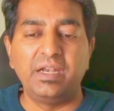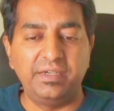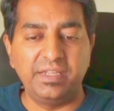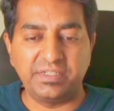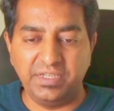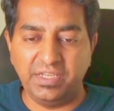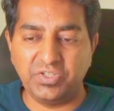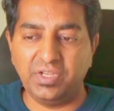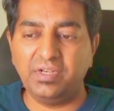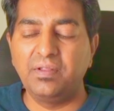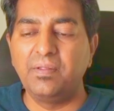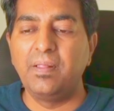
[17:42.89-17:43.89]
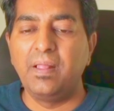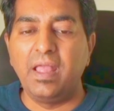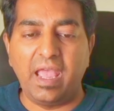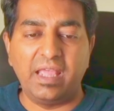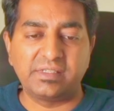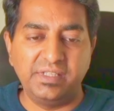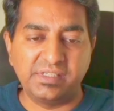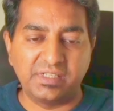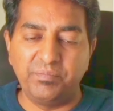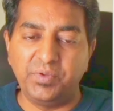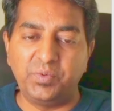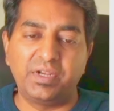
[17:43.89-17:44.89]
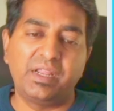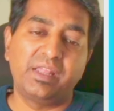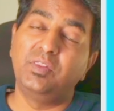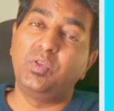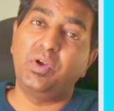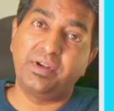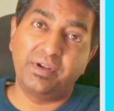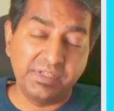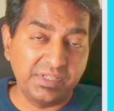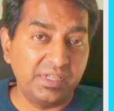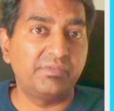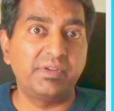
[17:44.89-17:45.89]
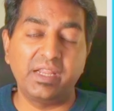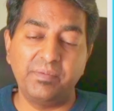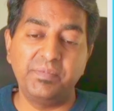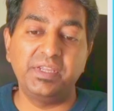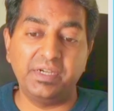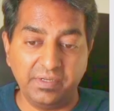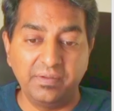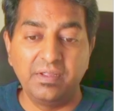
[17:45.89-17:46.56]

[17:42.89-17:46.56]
Destination, as this computer has not received an IP yet,